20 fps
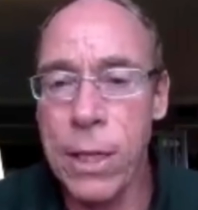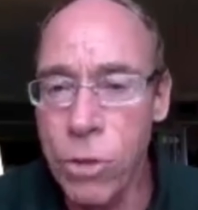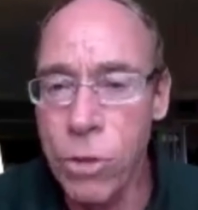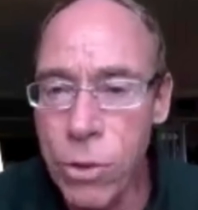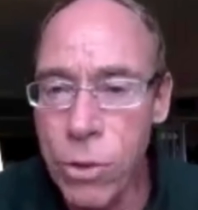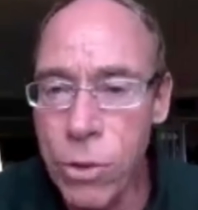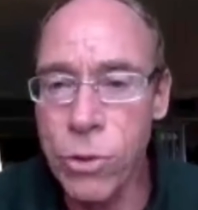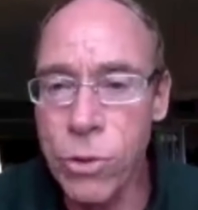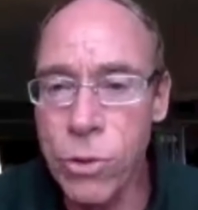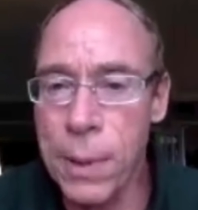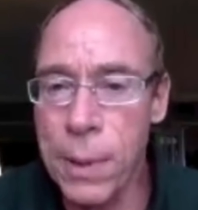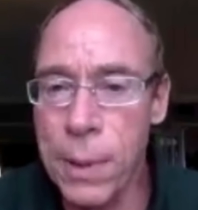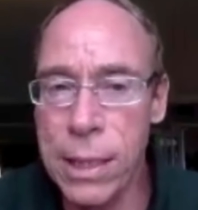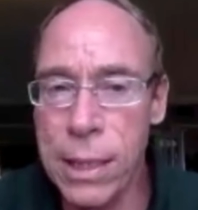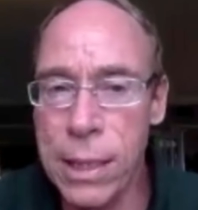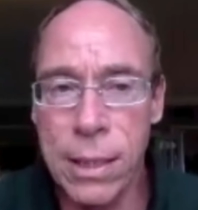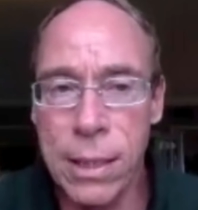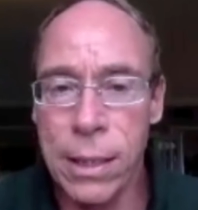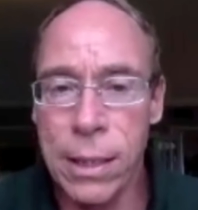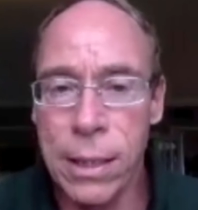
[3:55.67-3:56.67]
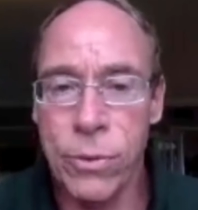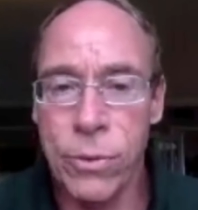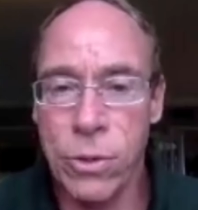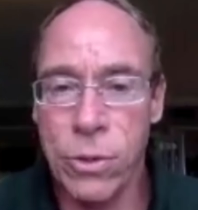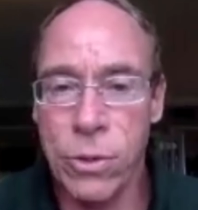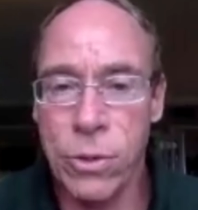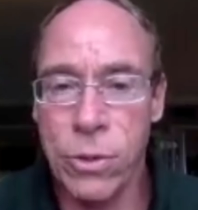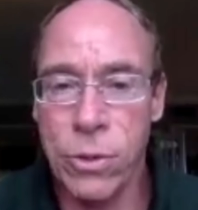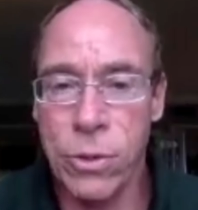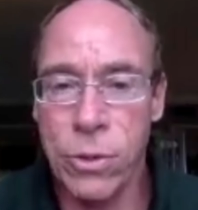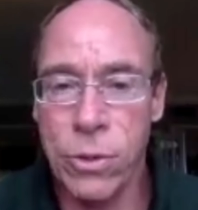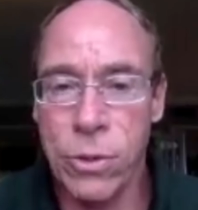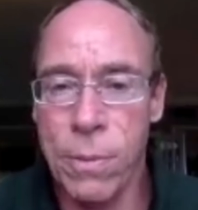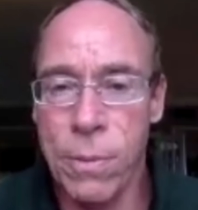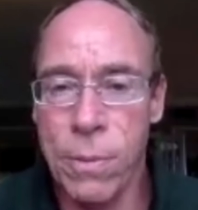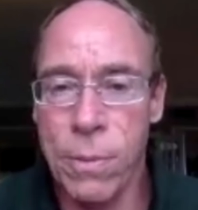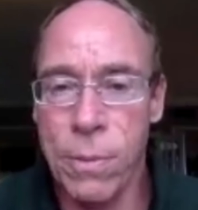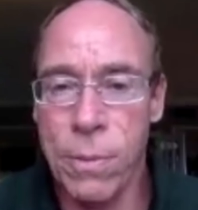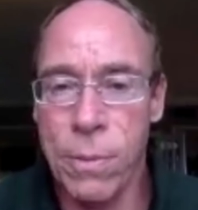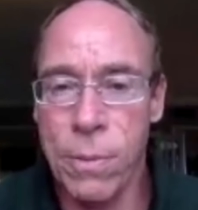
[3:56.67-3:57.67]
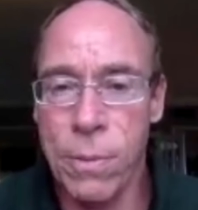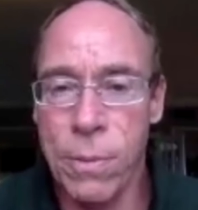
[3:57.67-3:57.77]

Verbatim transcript: I think he's being used by the intelligence